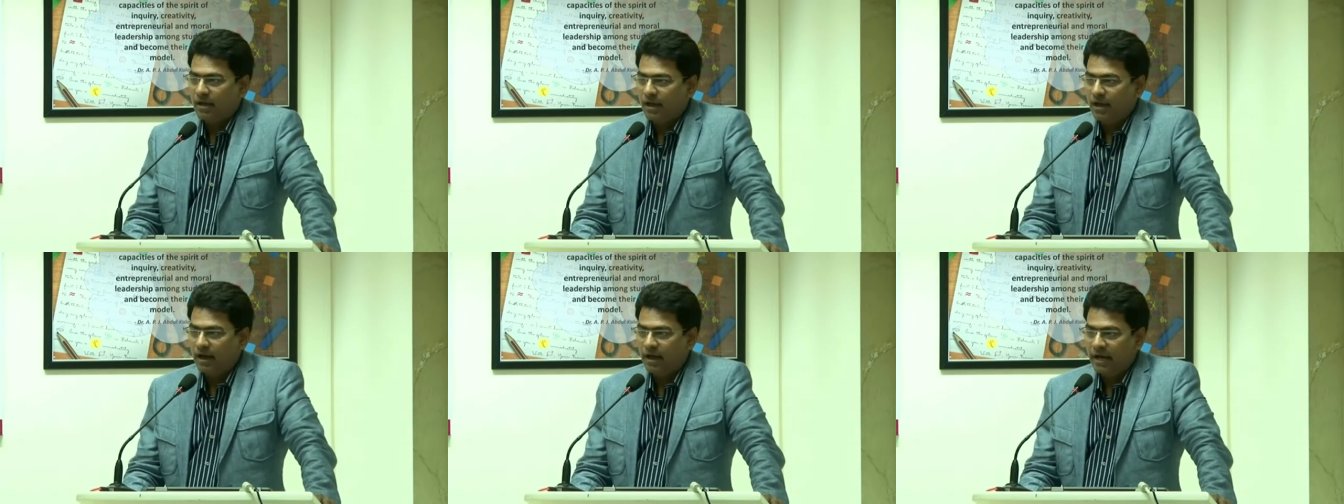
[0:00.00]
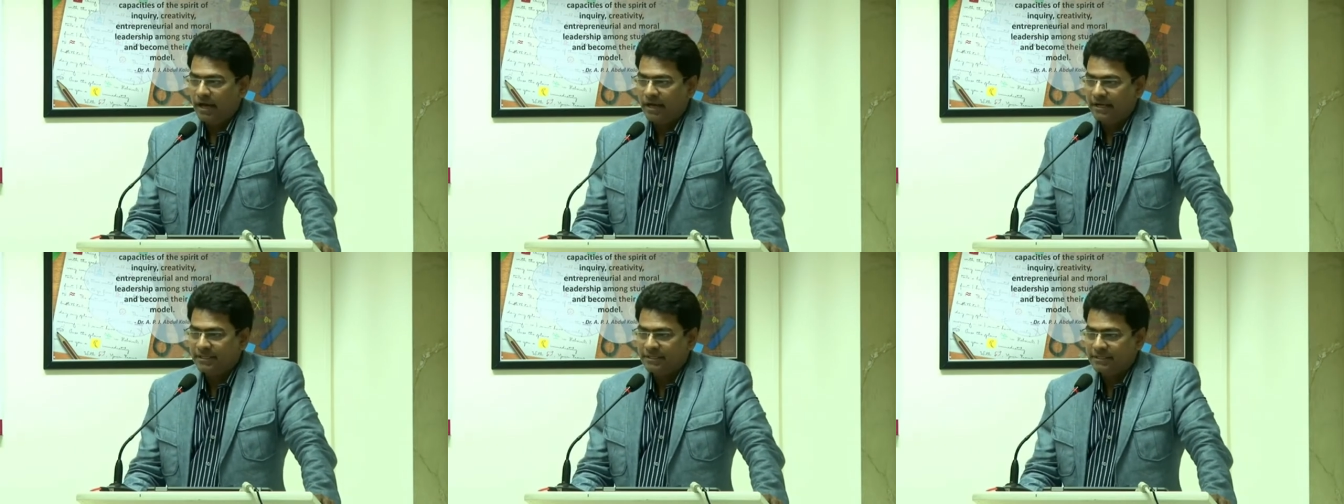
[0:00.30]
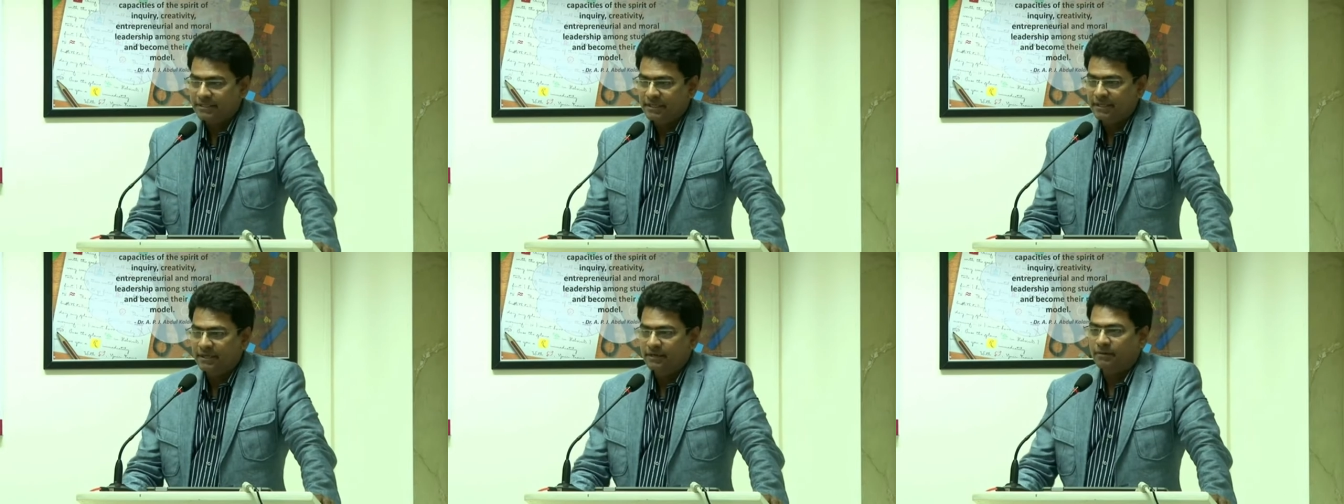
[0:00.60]

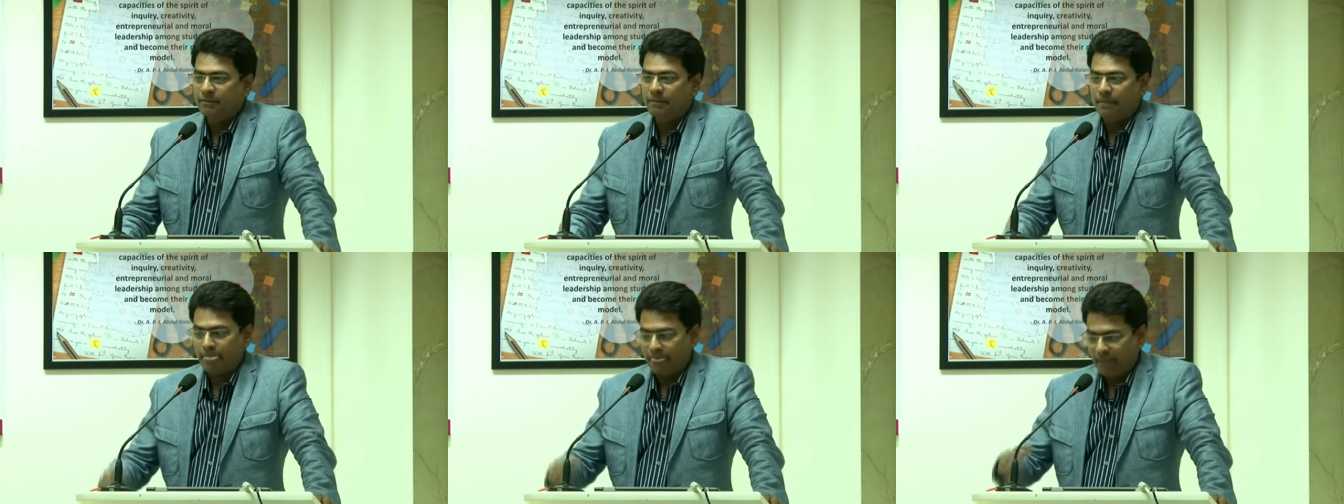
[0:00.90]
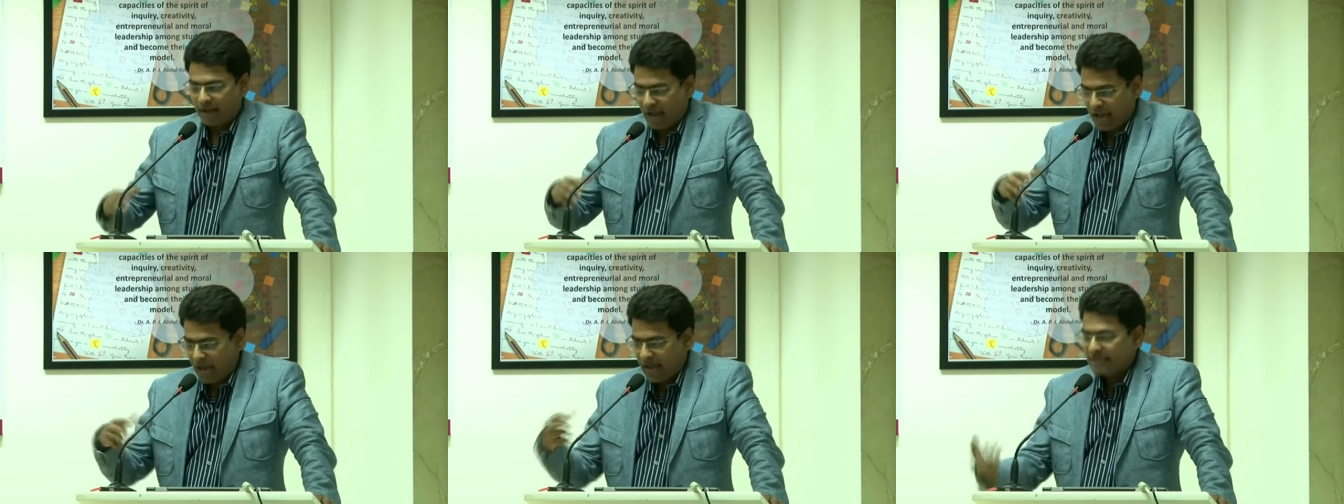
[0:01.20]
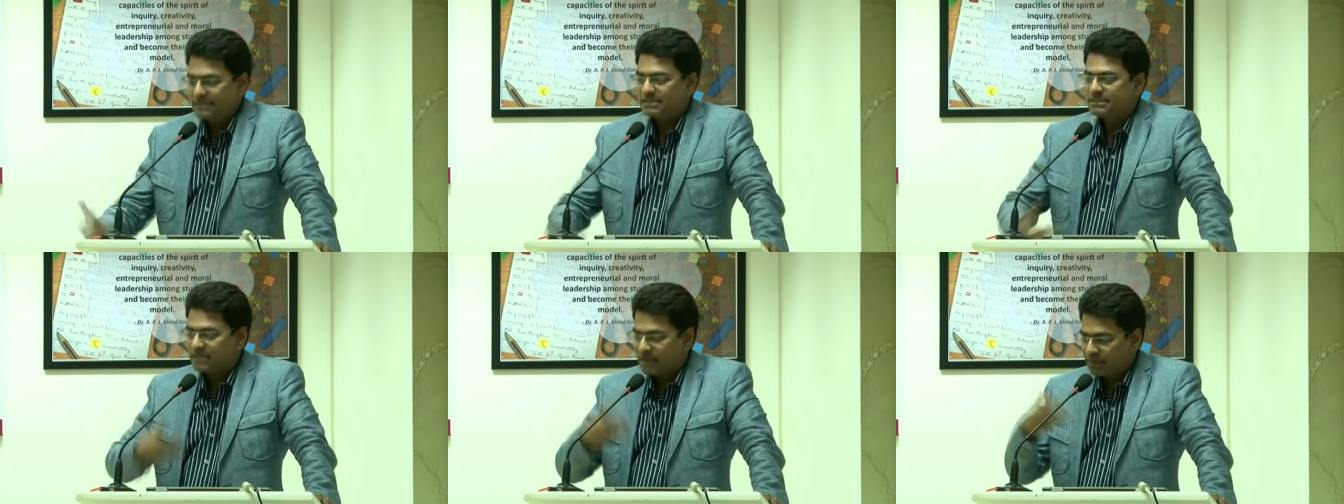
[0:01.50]
And uh,
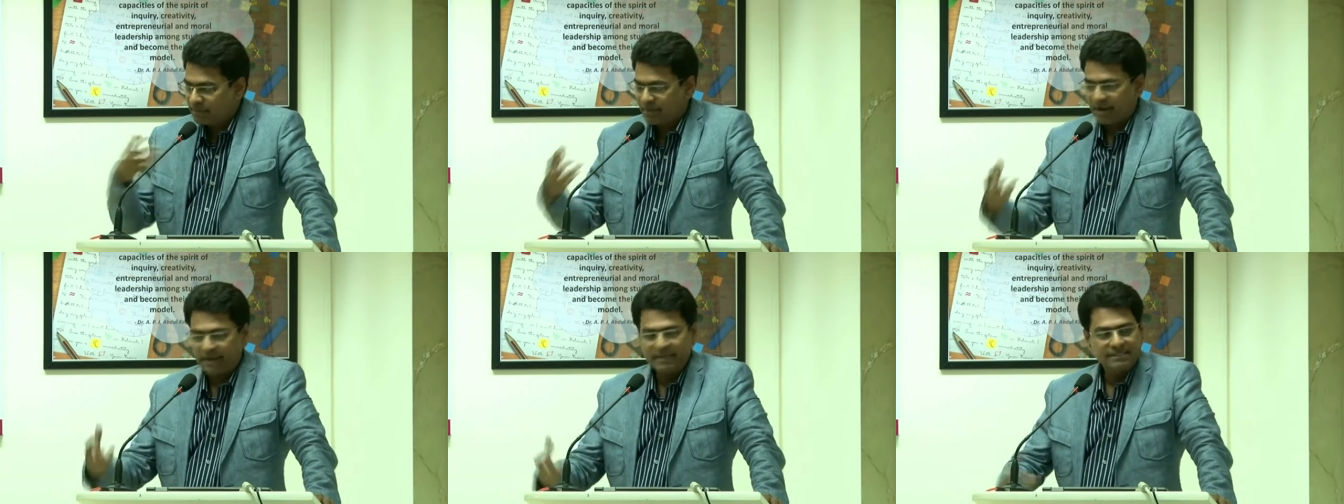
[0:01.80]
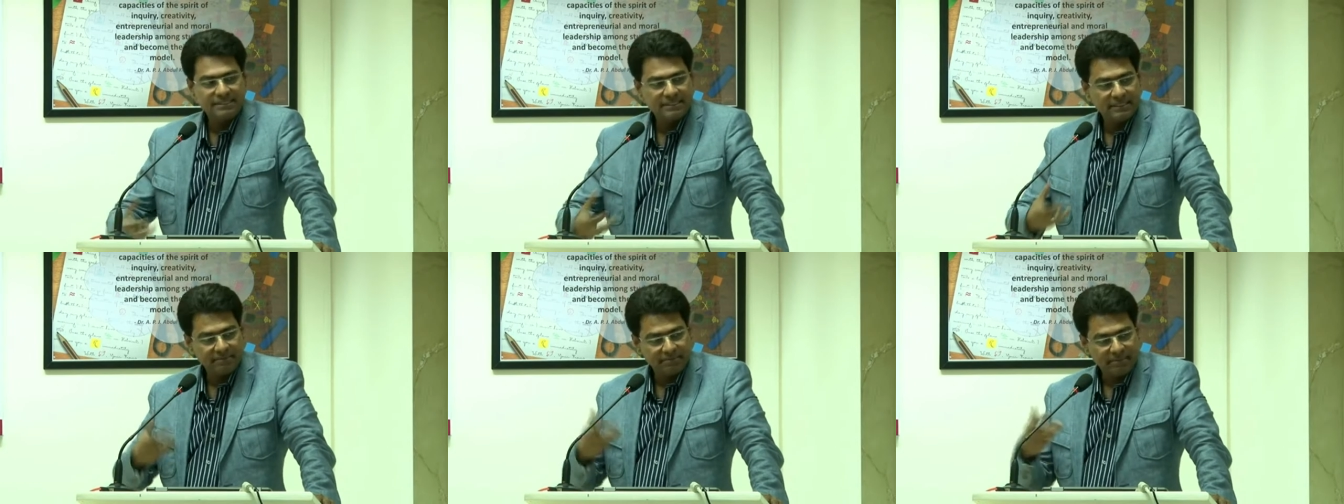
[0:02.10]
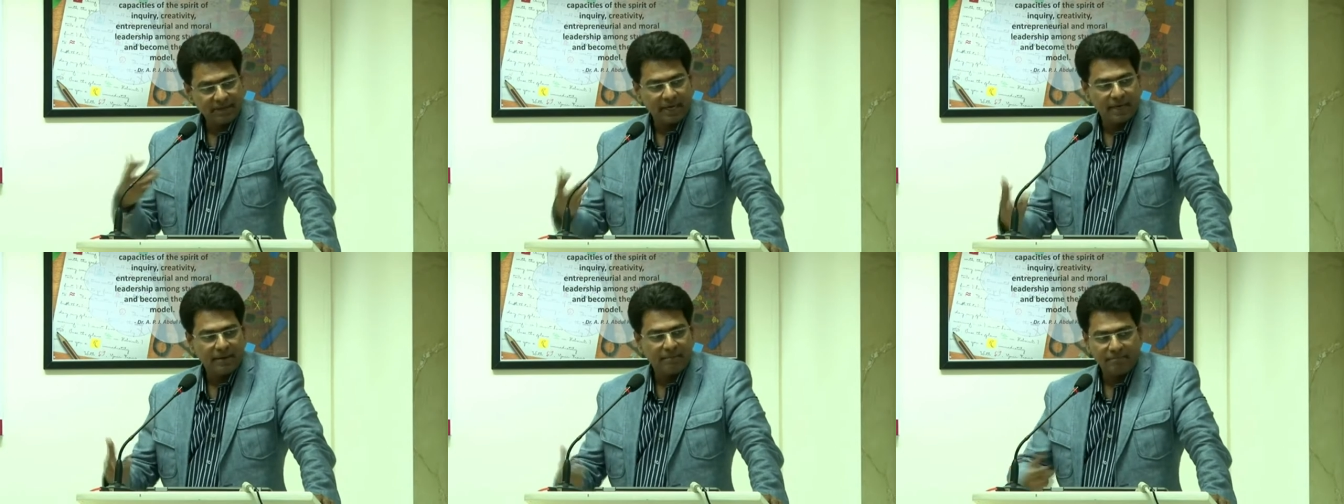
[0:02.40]
as the uprising
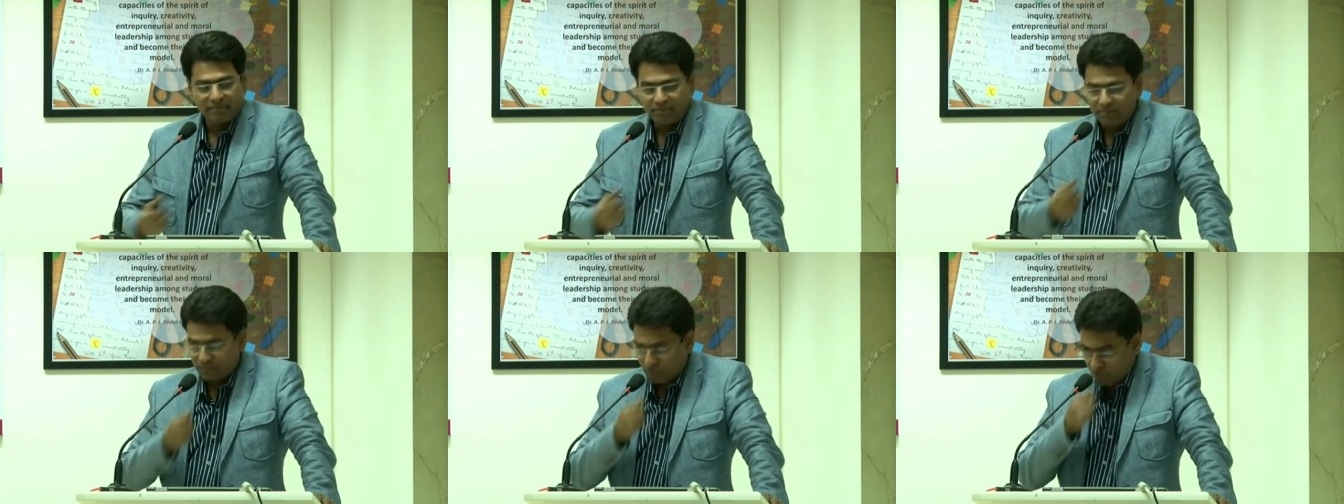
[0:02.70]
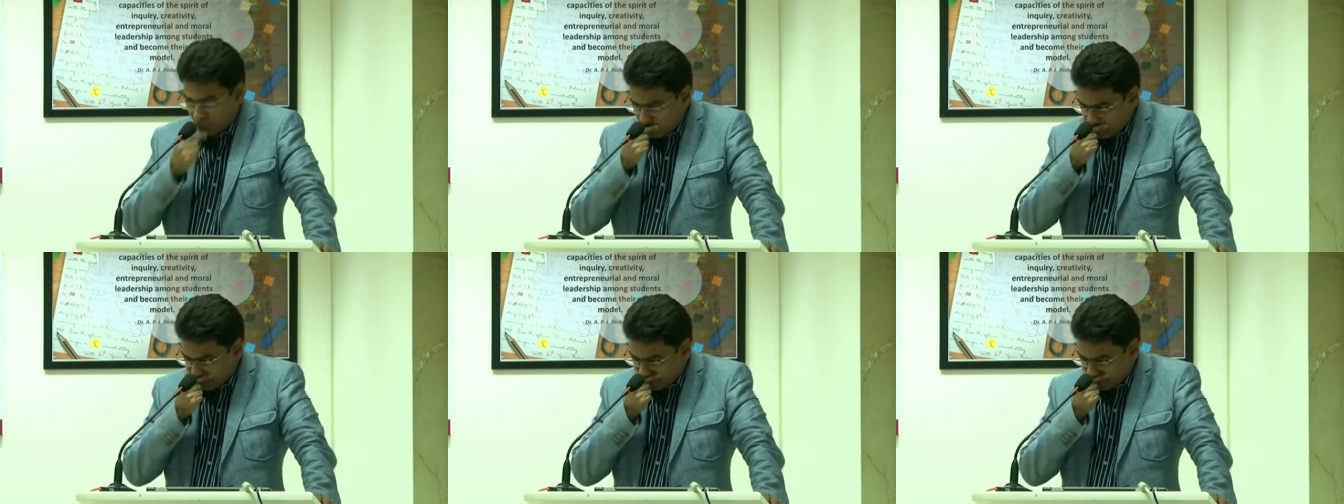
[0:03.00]
became more